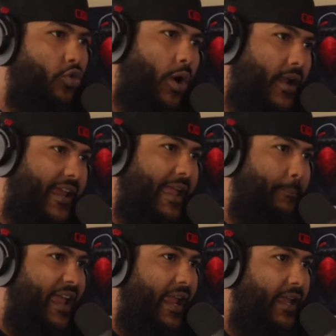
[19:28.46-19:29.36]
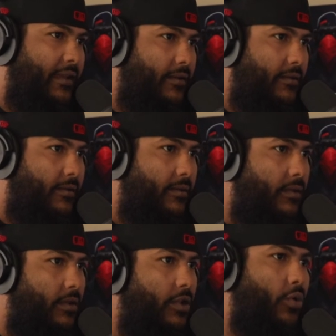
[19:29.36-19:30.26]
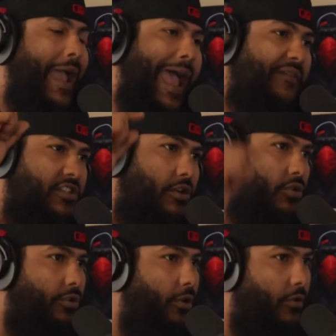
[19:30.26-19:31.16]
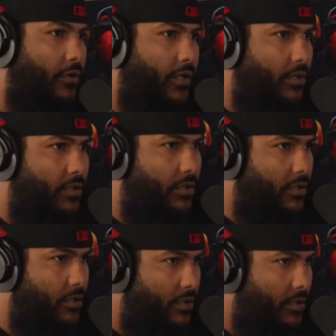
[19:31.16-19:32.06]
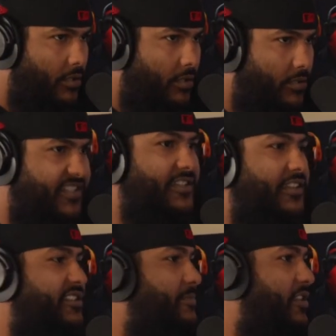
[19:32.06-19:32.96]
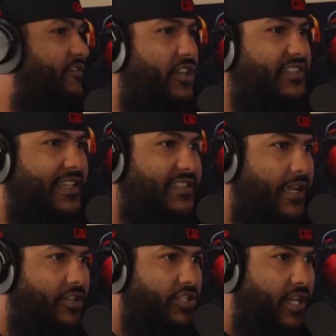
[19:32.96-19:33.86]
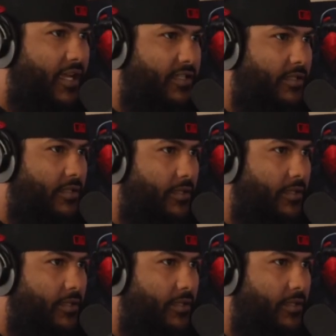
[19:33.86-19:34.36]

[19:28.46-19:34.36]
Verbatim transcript: want to get paid, you have to go to New York to see these motherfuckers that sign your checks.